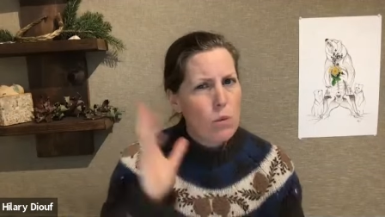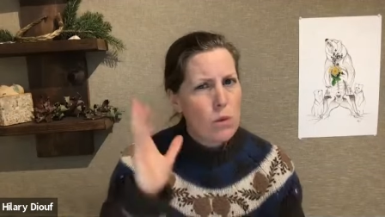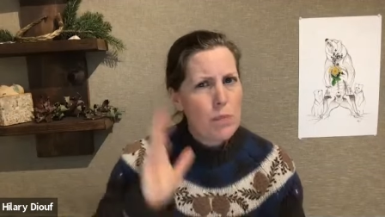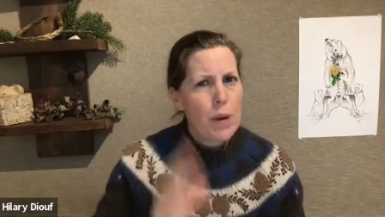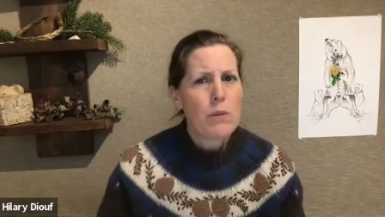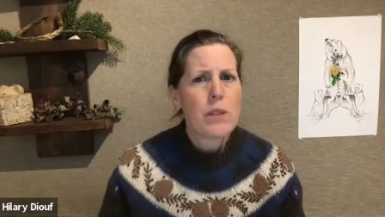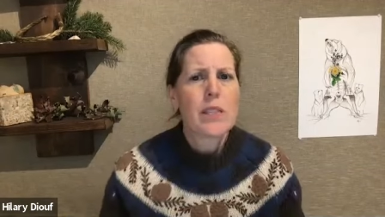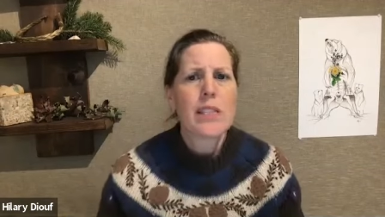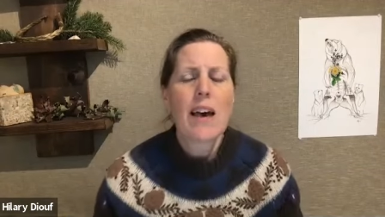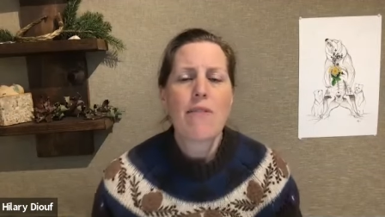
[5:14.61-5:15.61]
with about
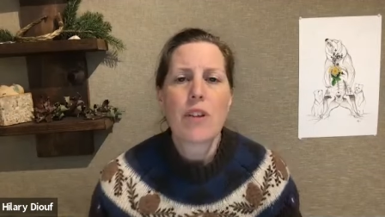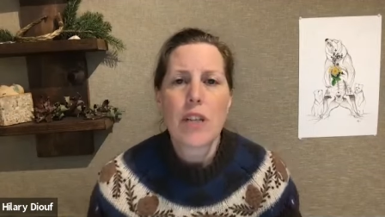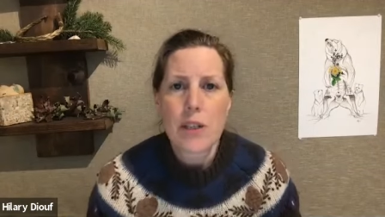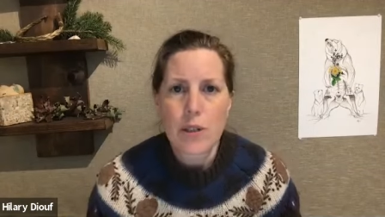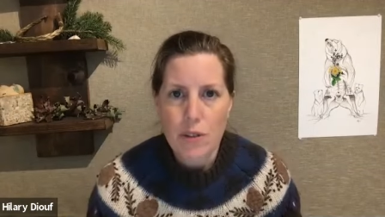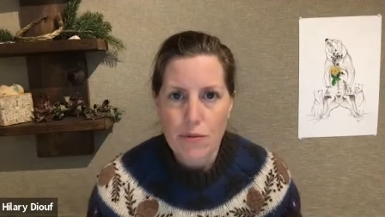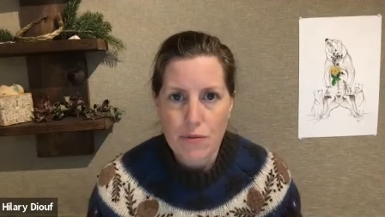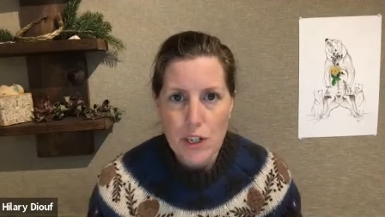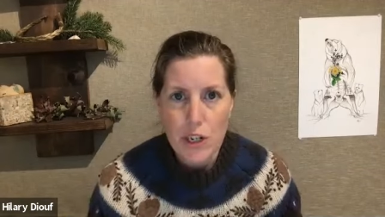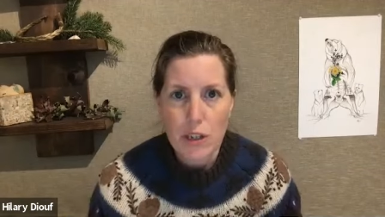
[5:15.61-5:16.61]
seven years of
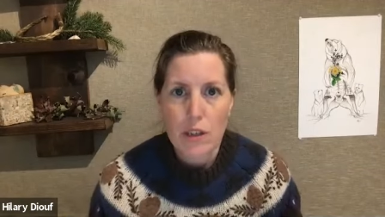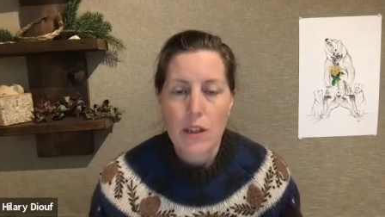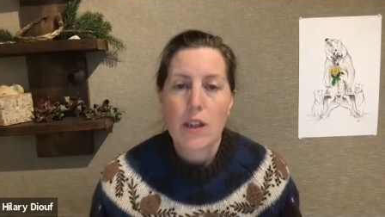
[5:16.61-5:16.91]
fishing,